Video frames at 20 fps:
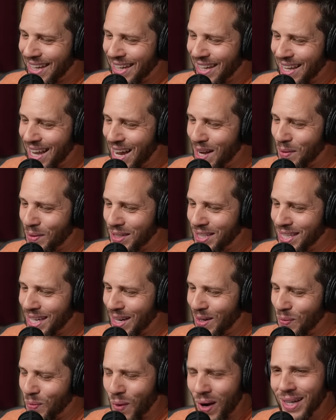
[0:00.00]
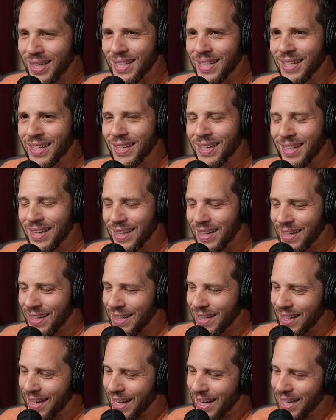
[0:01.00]
And Lyra said, what?
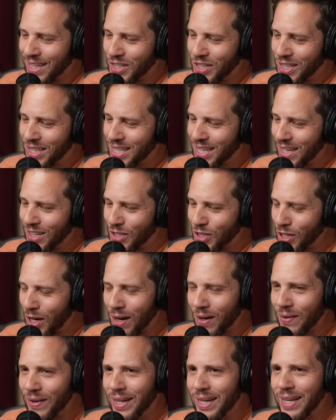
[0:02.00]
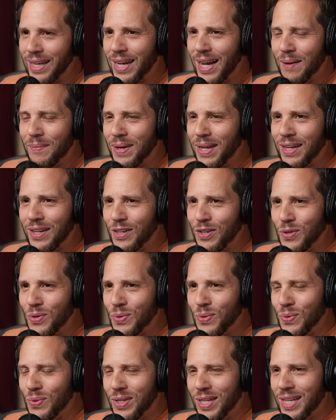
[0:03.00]
And she said, sorry, I mean,
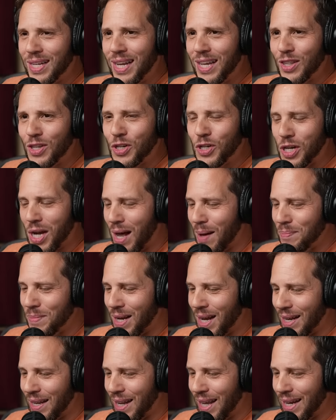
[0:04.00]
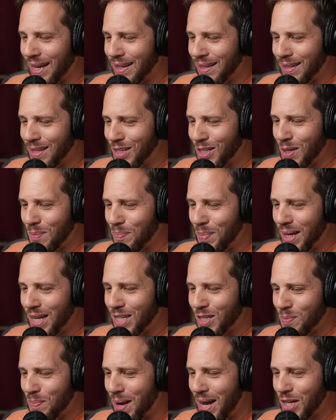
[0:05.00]
you didn't get the job done. Like, this is the
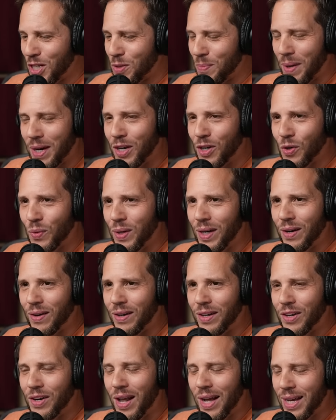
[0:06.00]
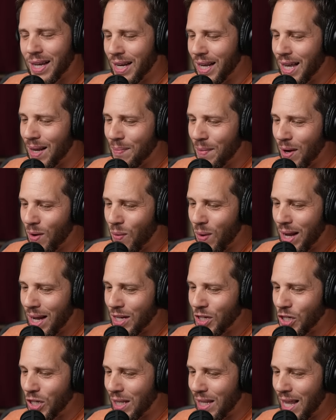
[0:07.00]
biggest match of my career, and you're not going to get in my way.
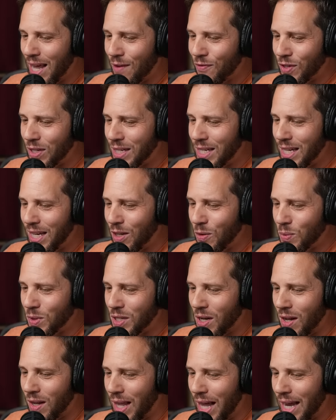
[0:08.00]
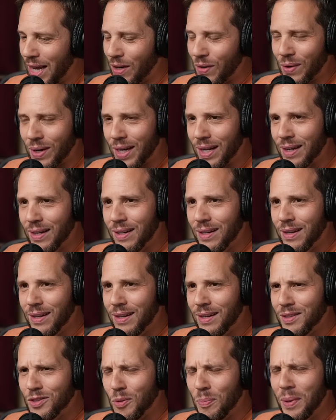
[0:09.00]
And she left, and Tegan was all angry.
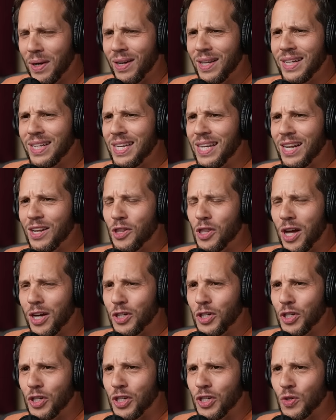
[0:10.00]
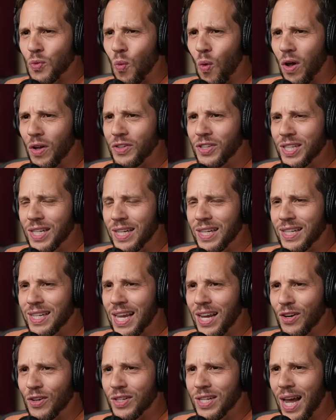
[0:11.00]
So apparently Tegan thought she could just waltz in and
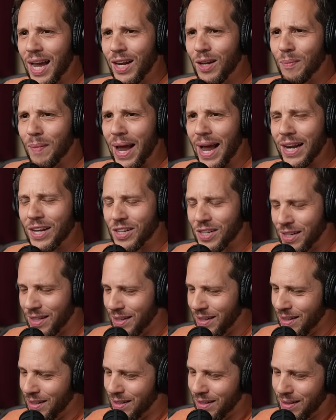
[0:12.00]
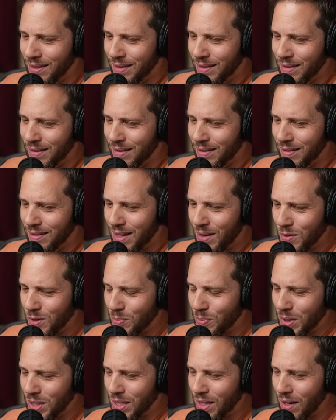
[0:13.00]
take her title match. Yep. That
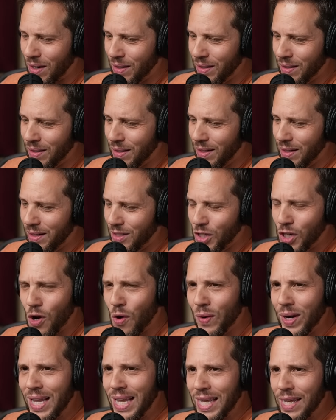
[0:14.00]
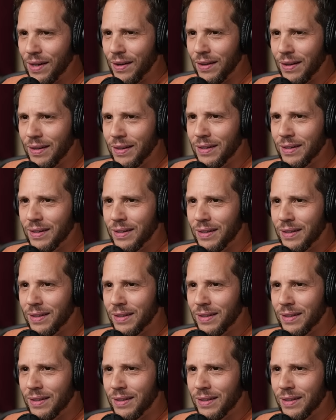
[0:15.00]
was bizarre. She going heel?